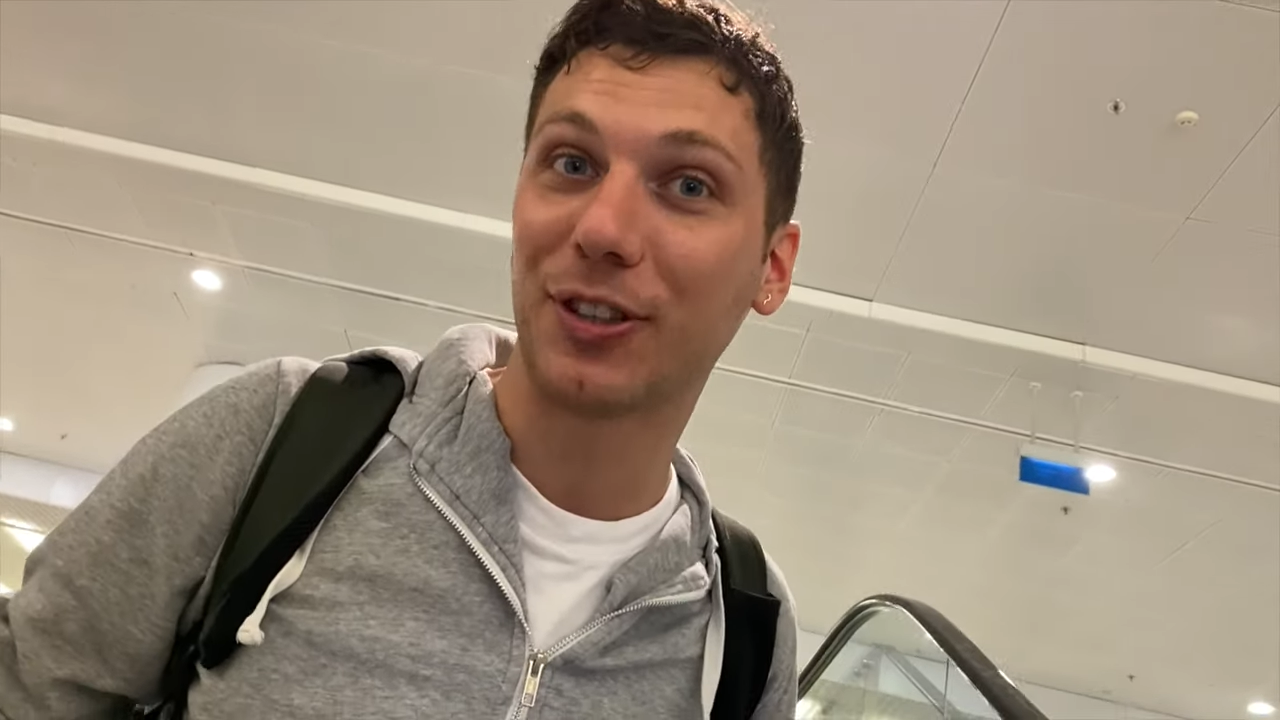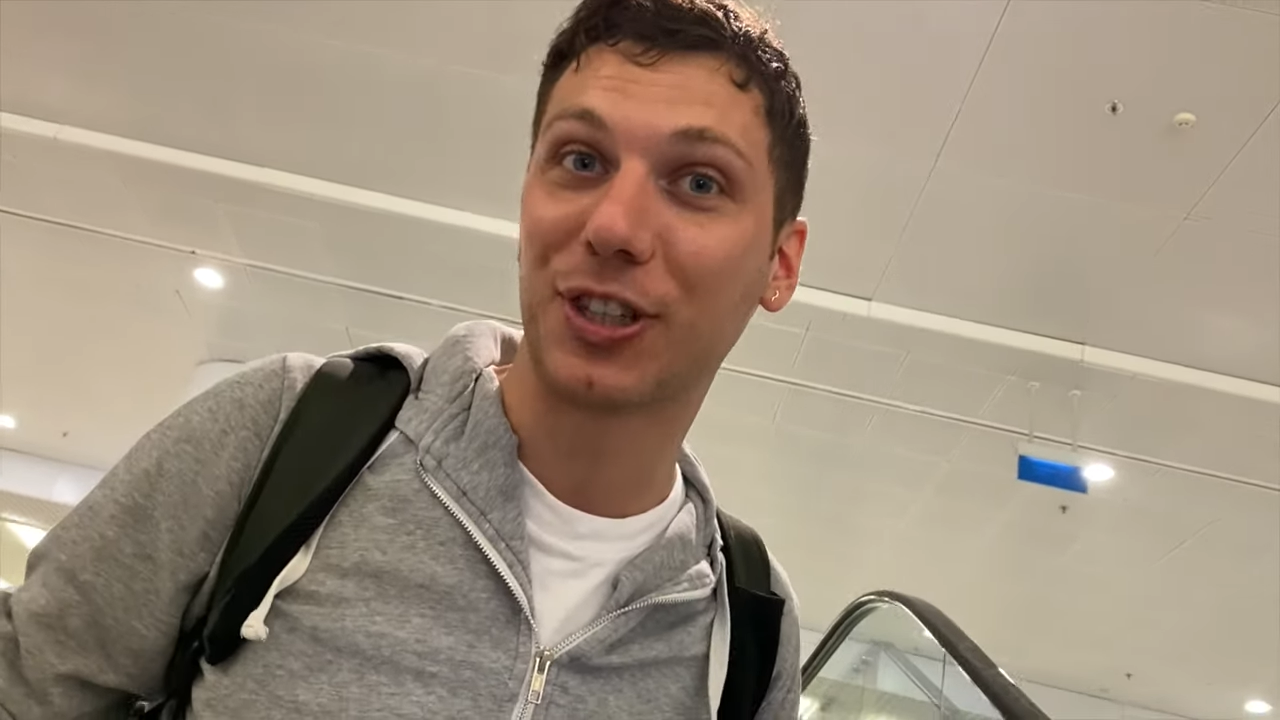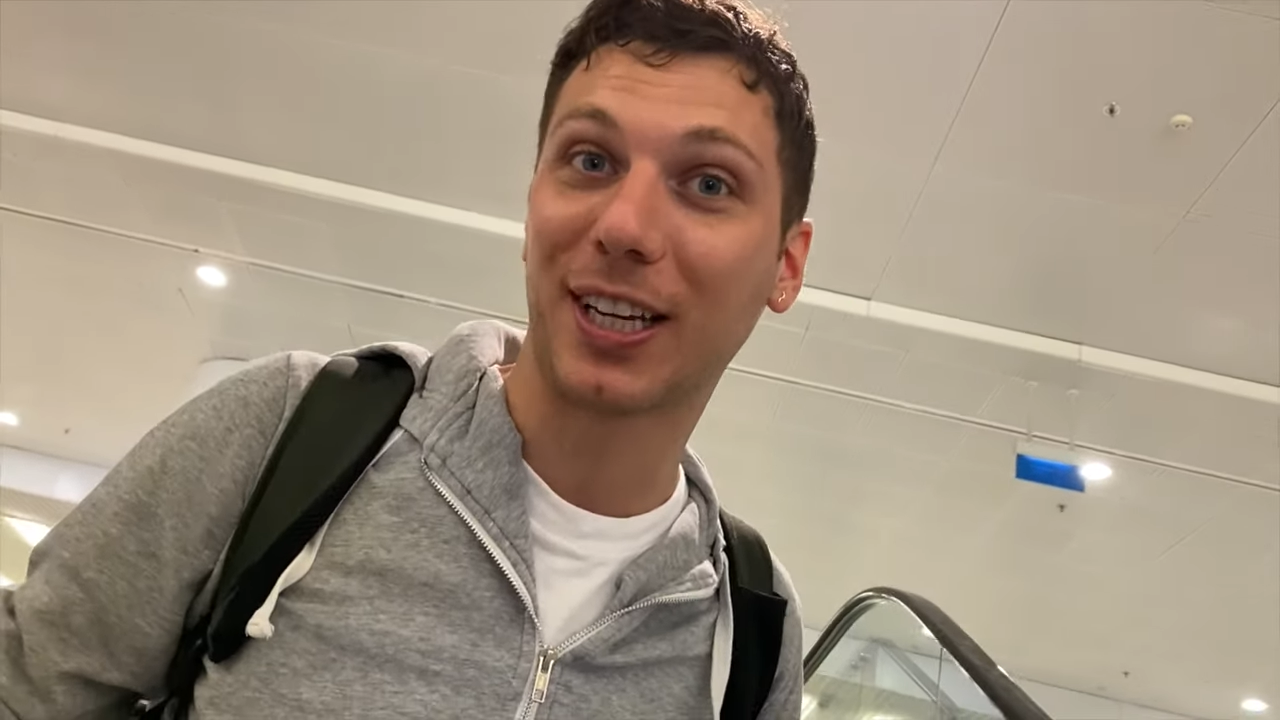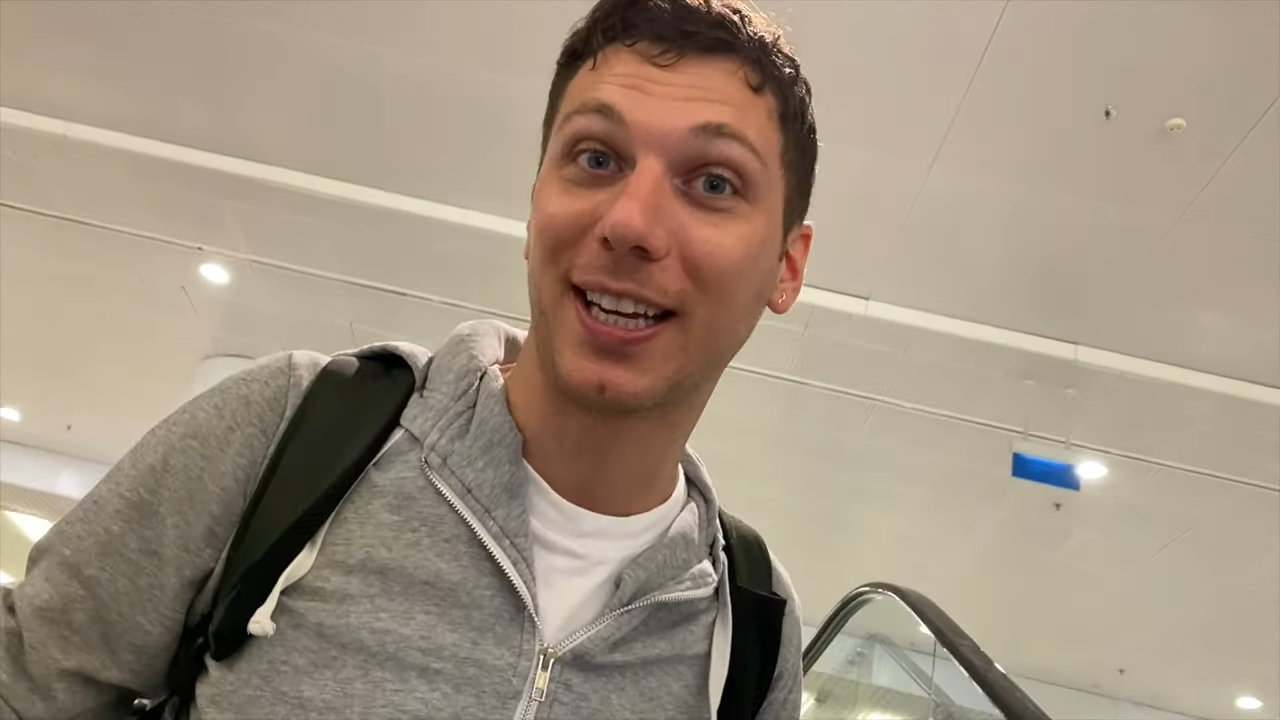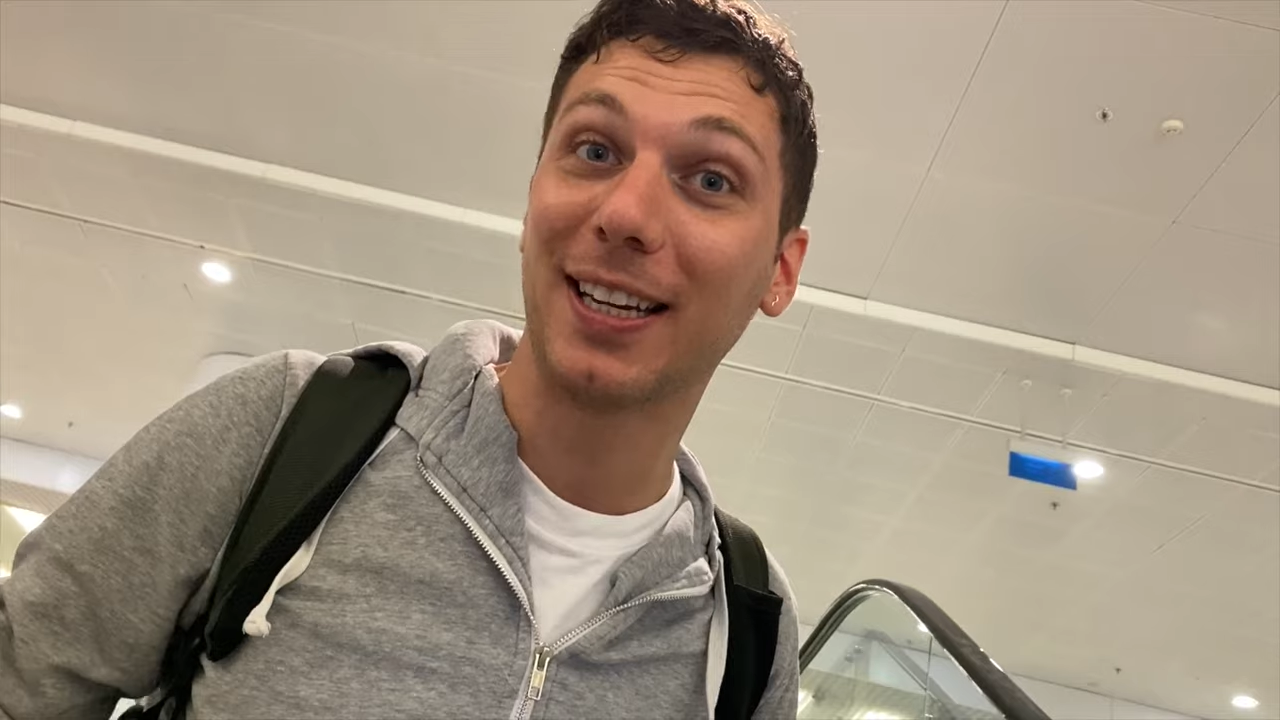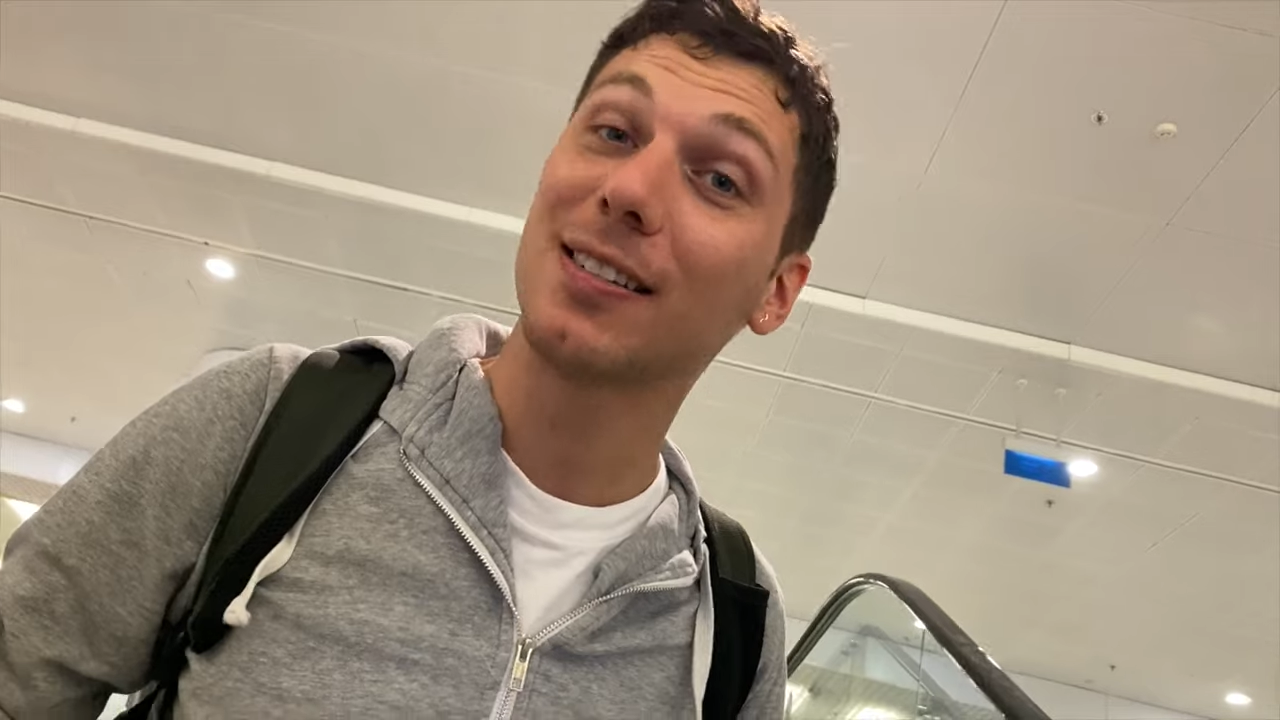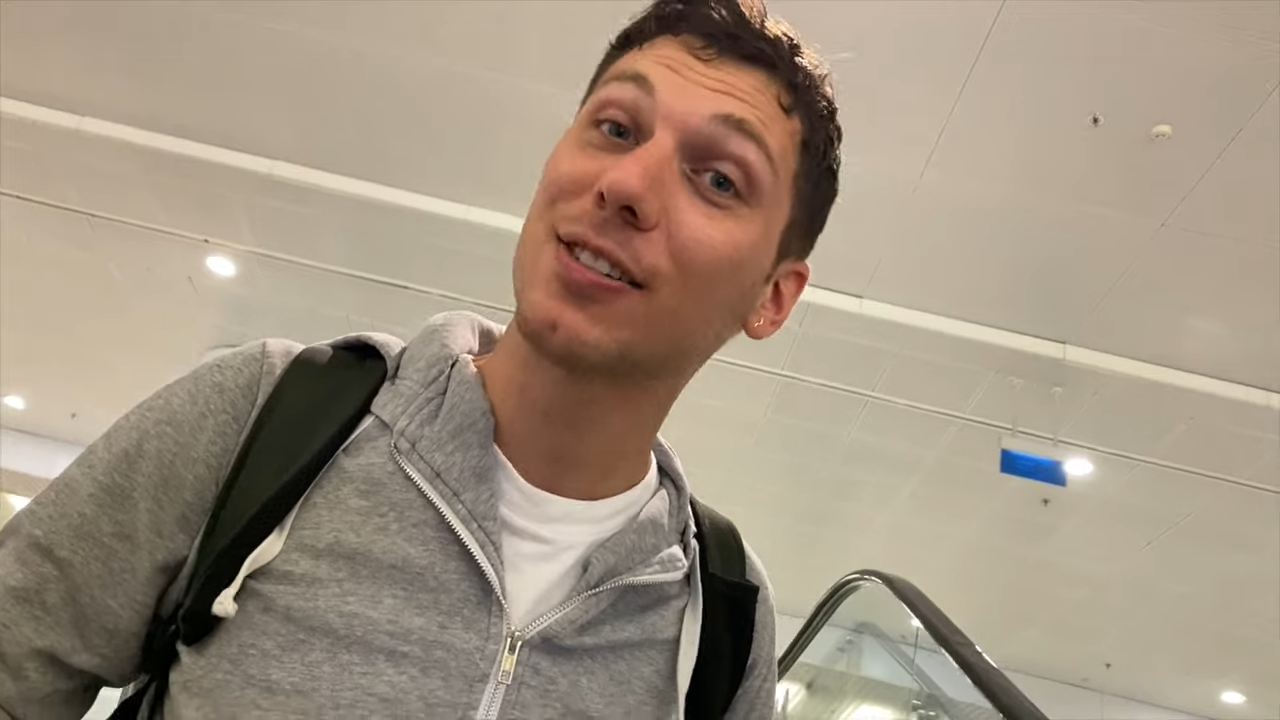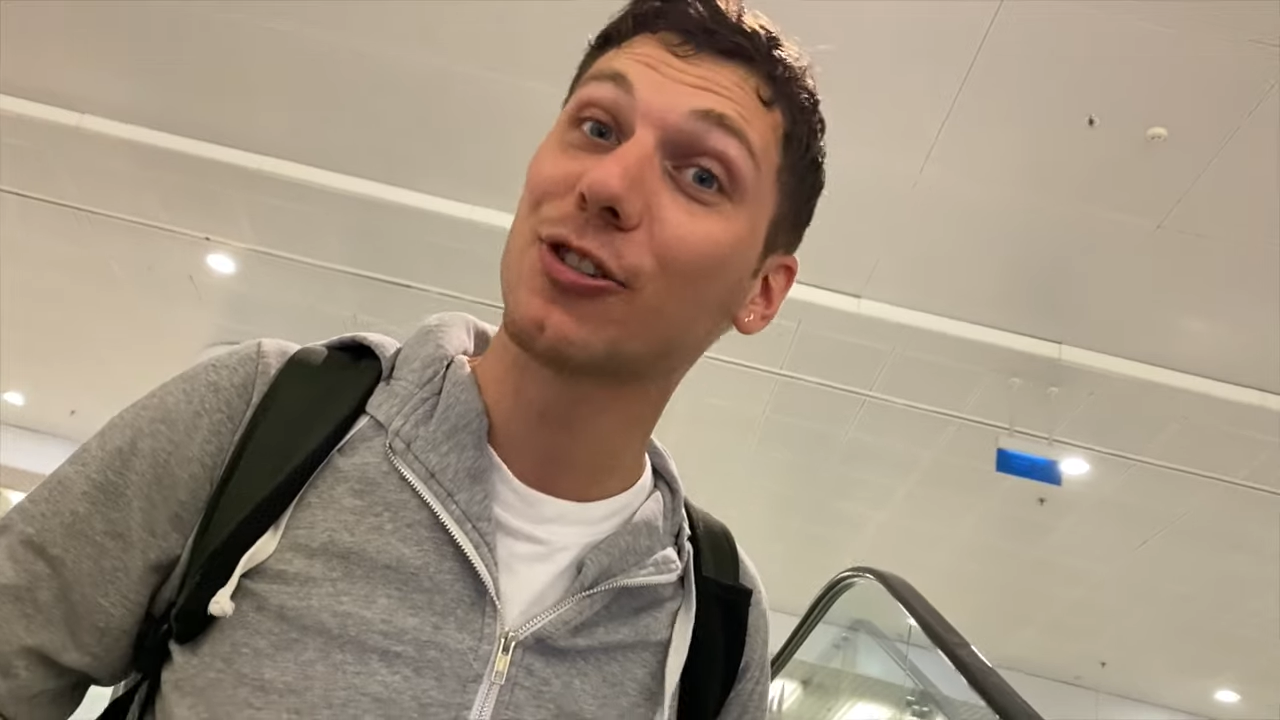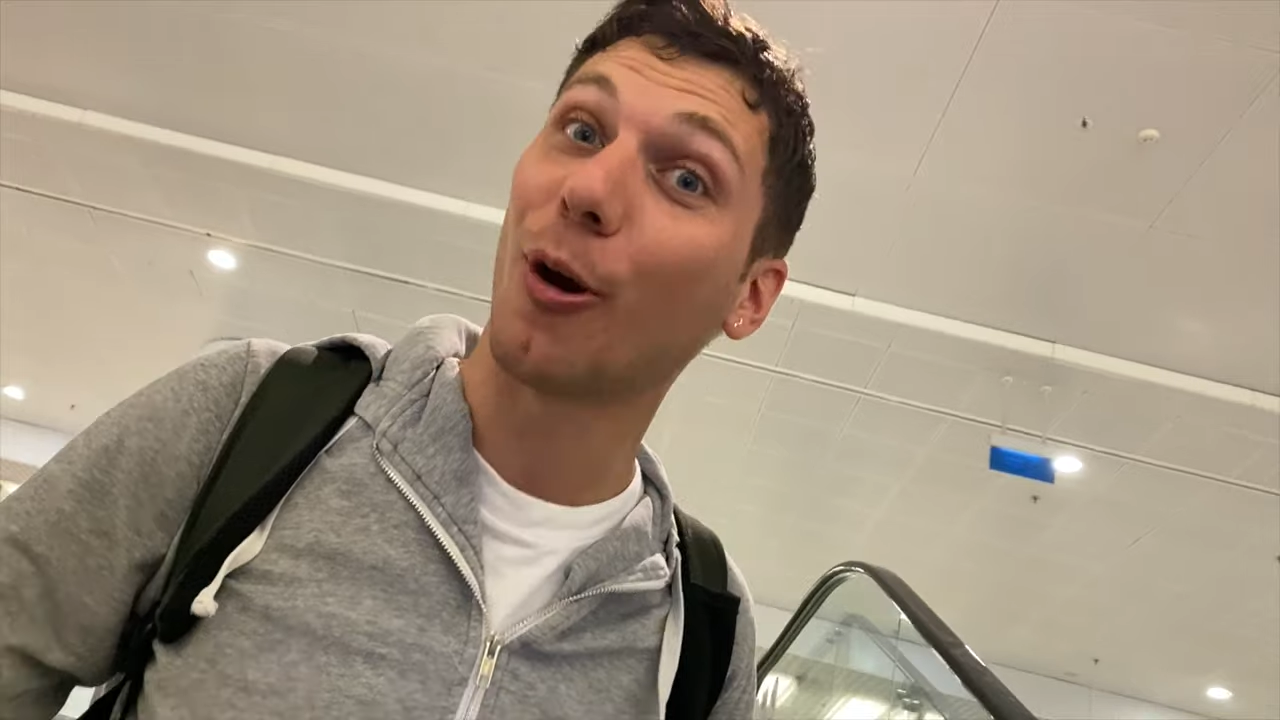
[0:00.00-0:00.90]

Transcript: check-in so